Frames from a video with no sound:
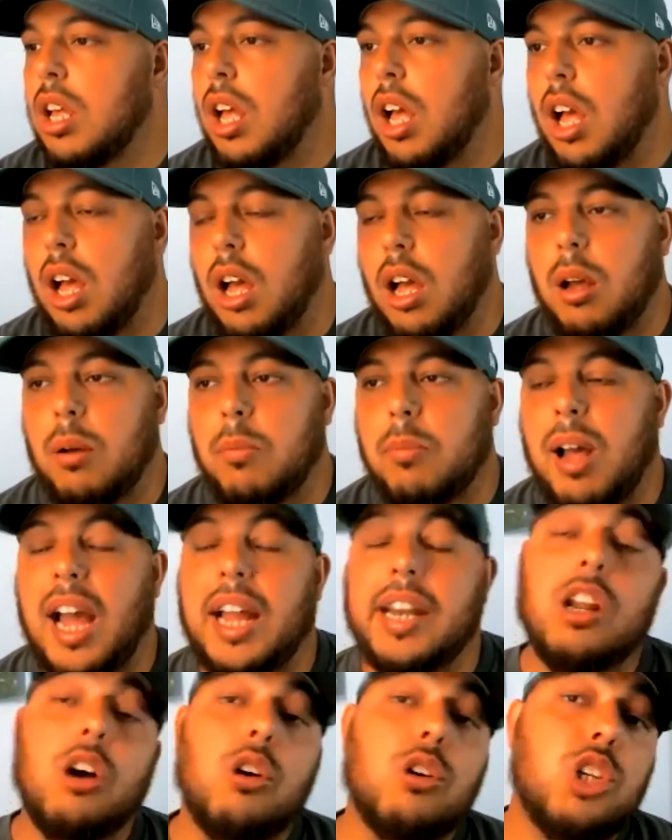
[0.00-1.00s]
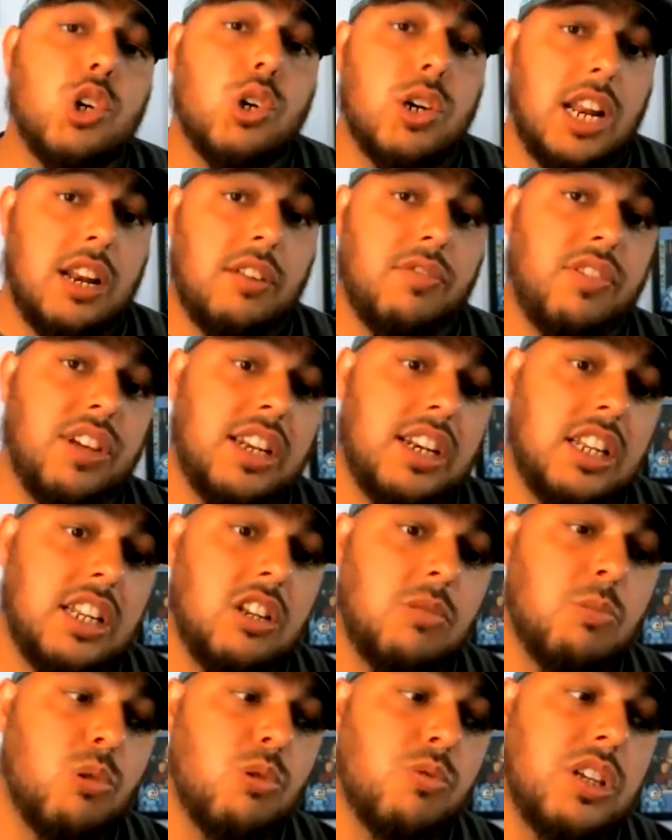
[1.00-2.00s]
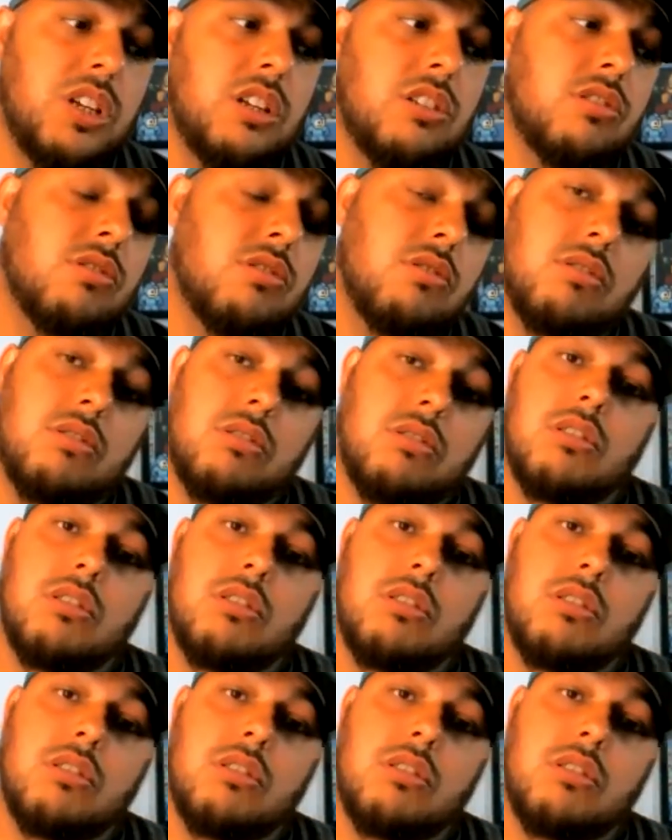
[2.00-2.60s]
I know you're not a fan of these movies,